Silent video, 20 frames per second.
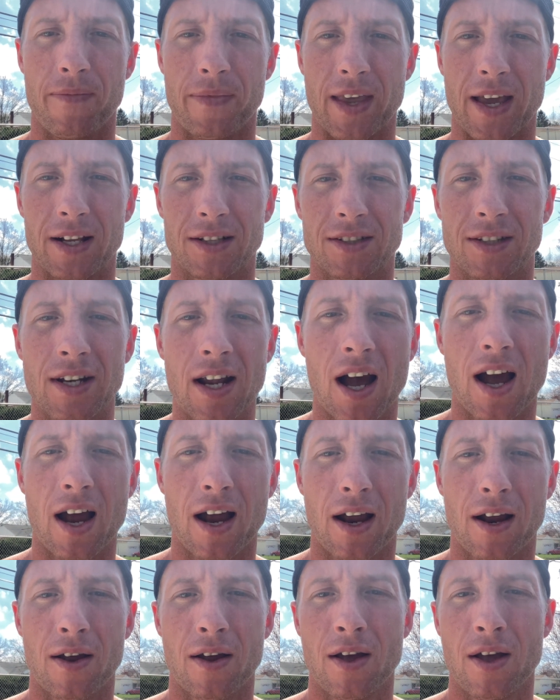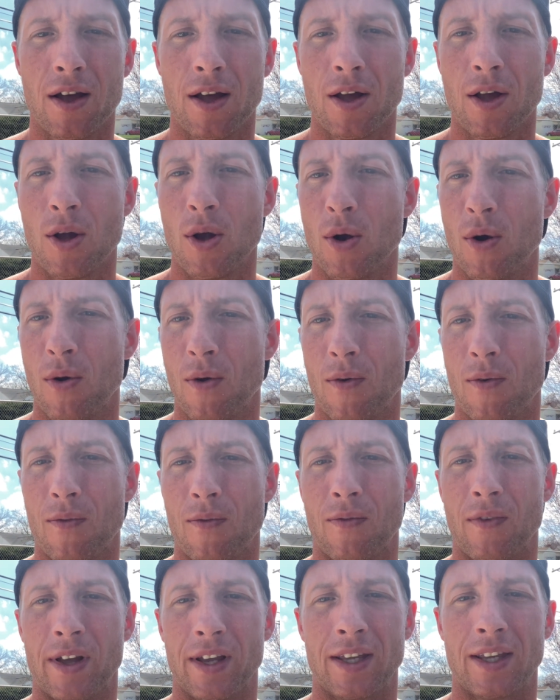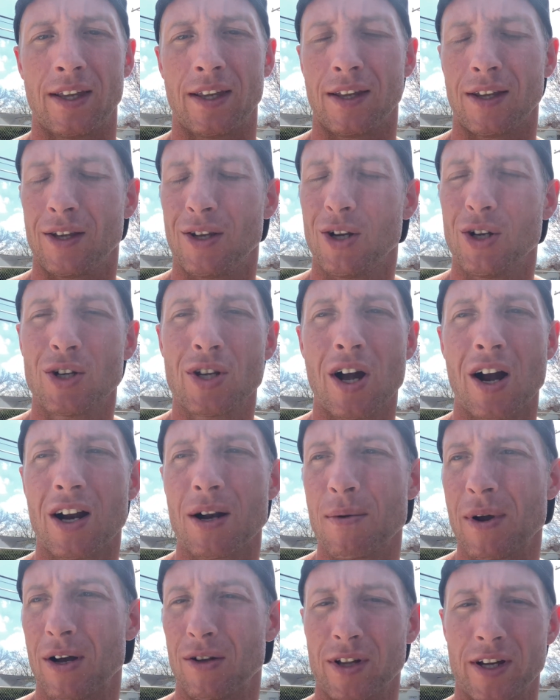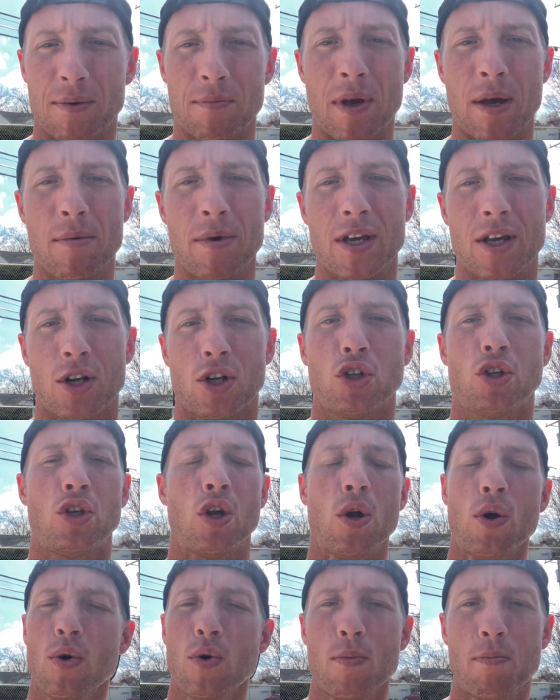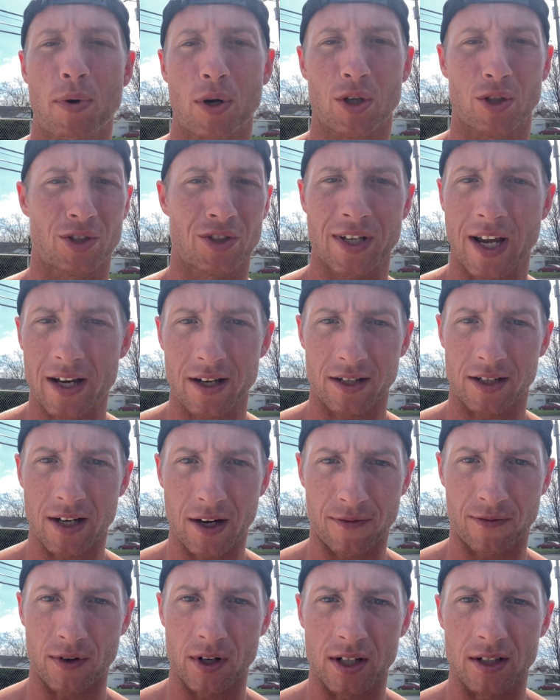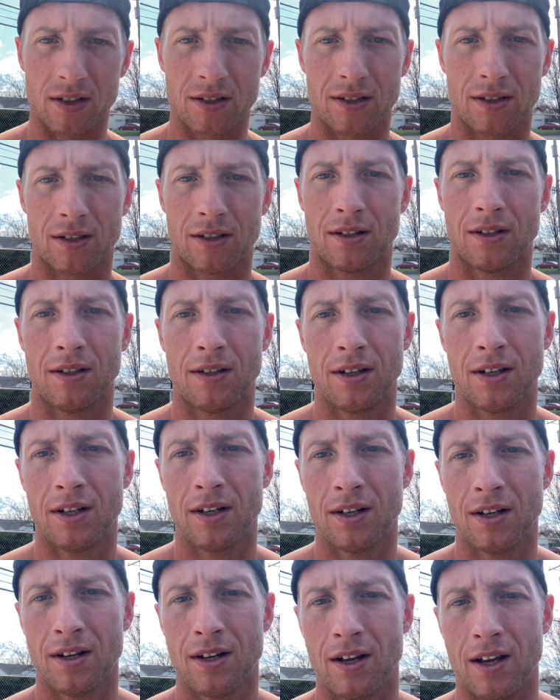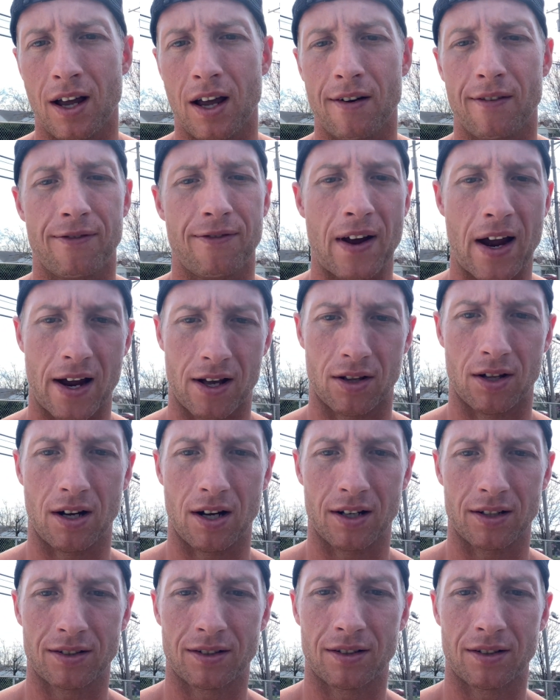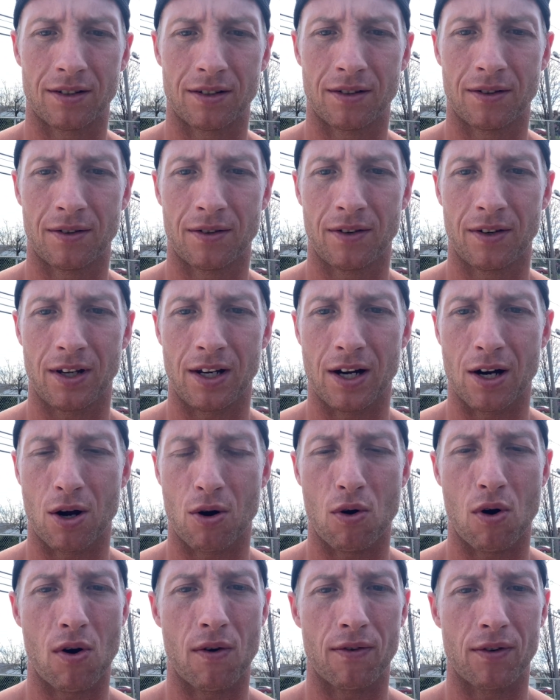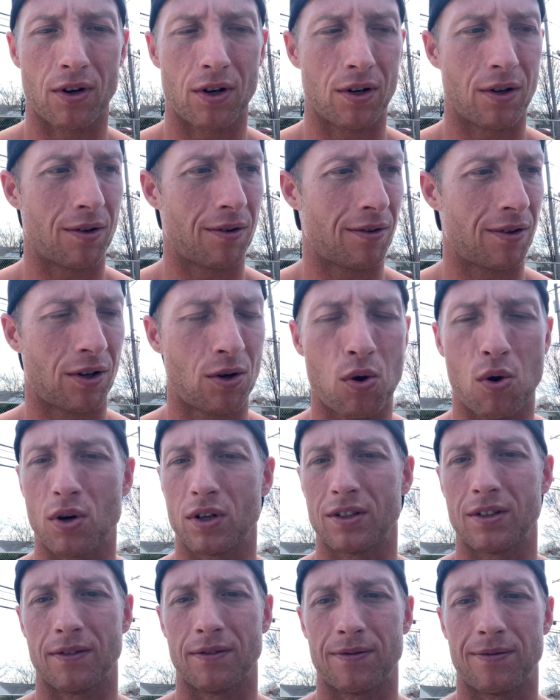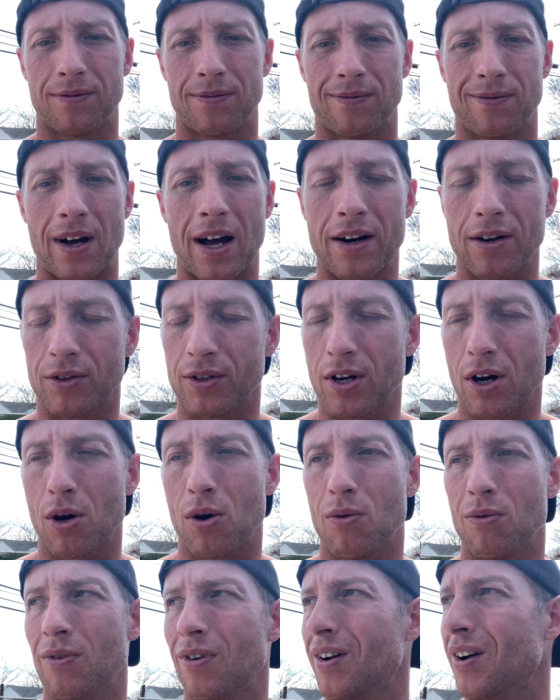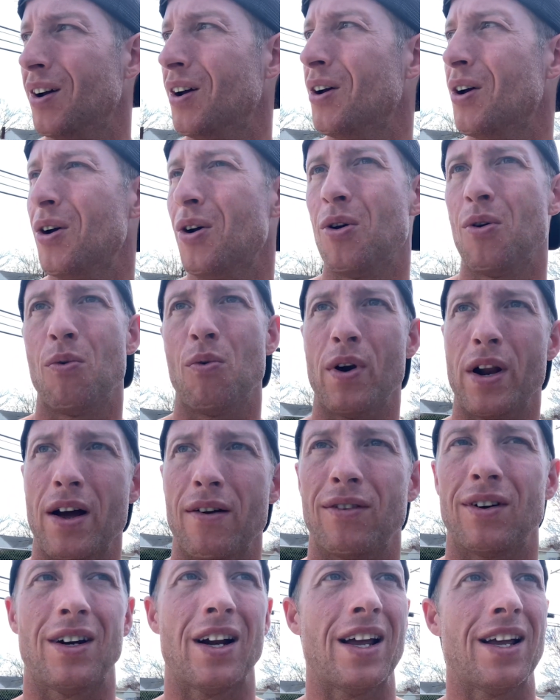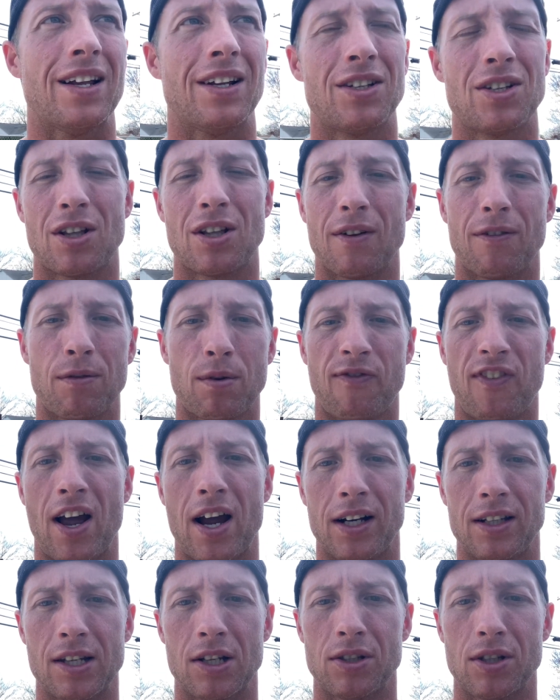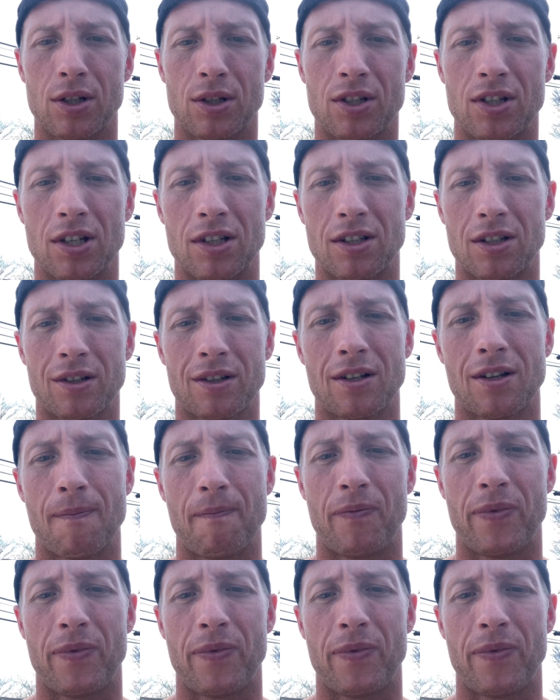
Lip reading: It's not like you're talking about like maybe a 2% difference in fat loss, you know, over the course of, I don't know, whatever. The fact is, it's just,